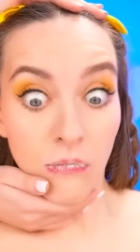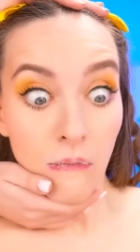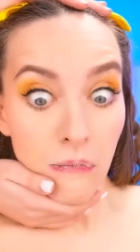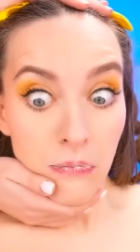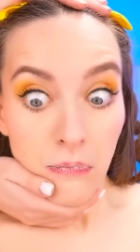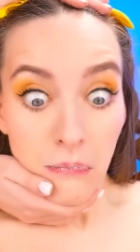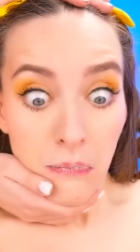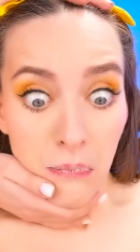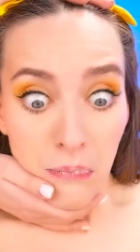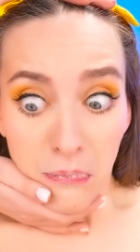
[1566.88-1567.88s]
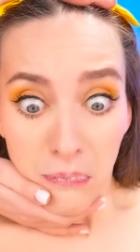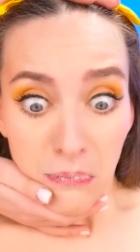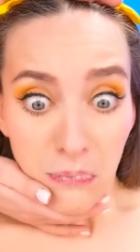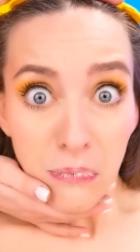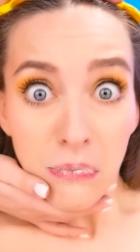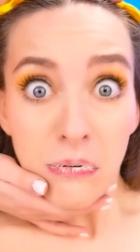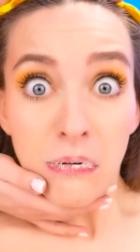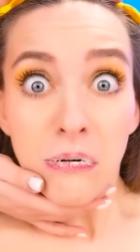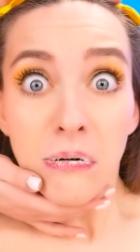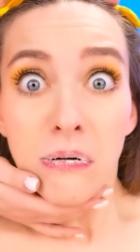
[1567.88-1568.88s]
with mold.
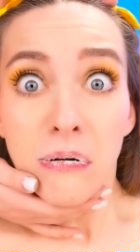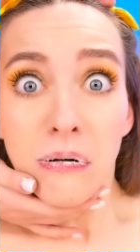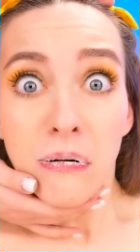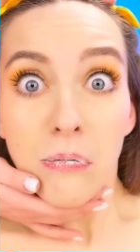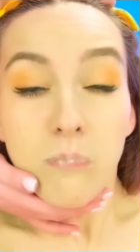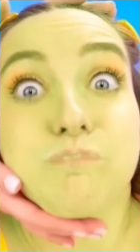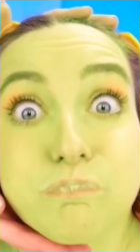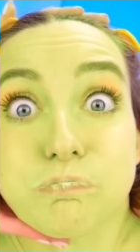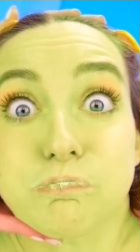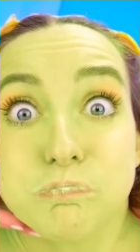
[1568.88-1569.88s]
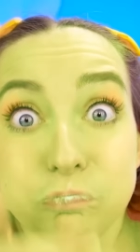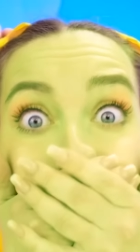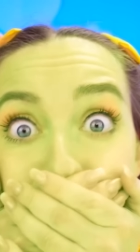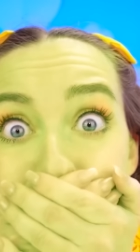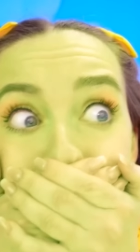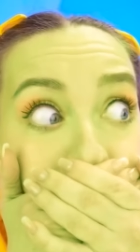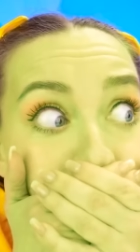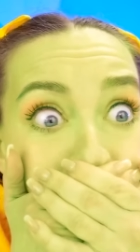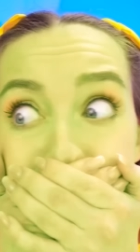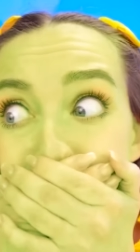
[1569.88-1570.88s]
Oops, do you feel sick? Oh,
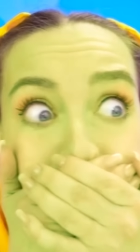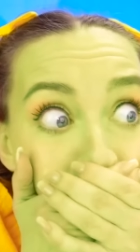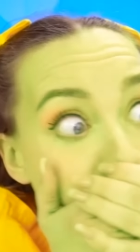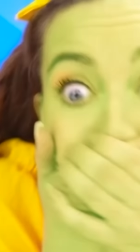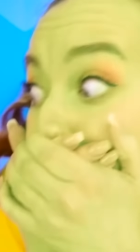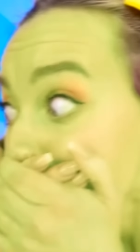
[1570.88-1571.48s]
then run pretty